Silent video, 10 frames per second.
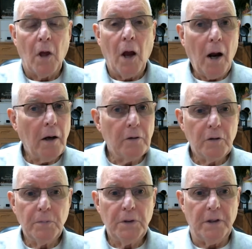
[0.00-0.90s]
Hard
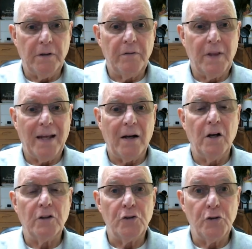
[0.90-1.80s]
to believe that
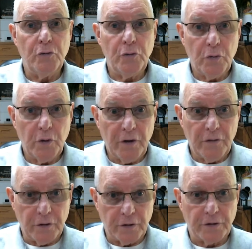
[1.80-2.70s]
on June
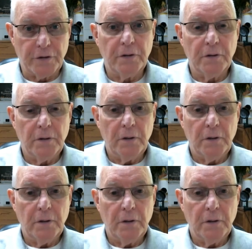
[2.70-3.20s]
21st,